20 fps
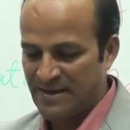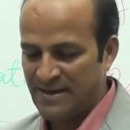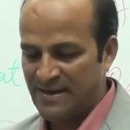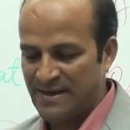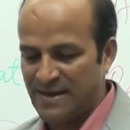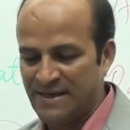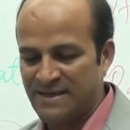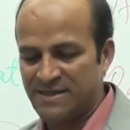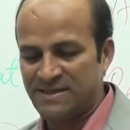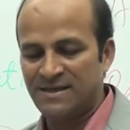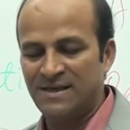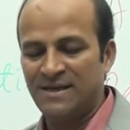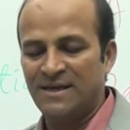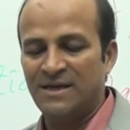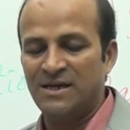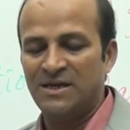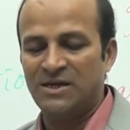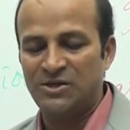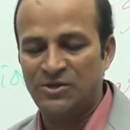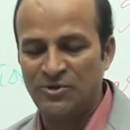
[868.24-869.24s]
Next,
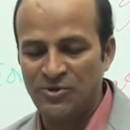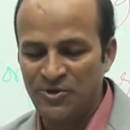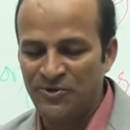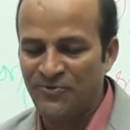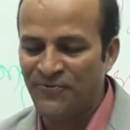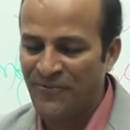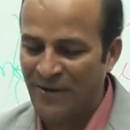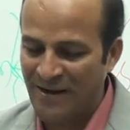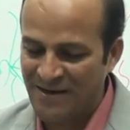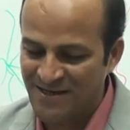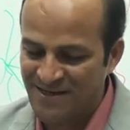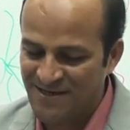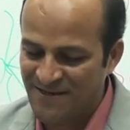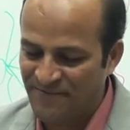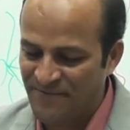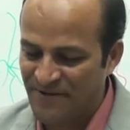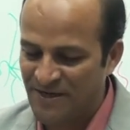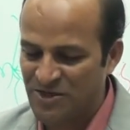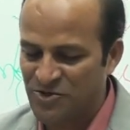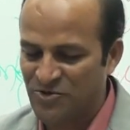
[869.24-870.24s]
do you find it
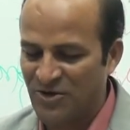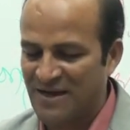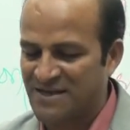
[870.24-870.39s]
difficult to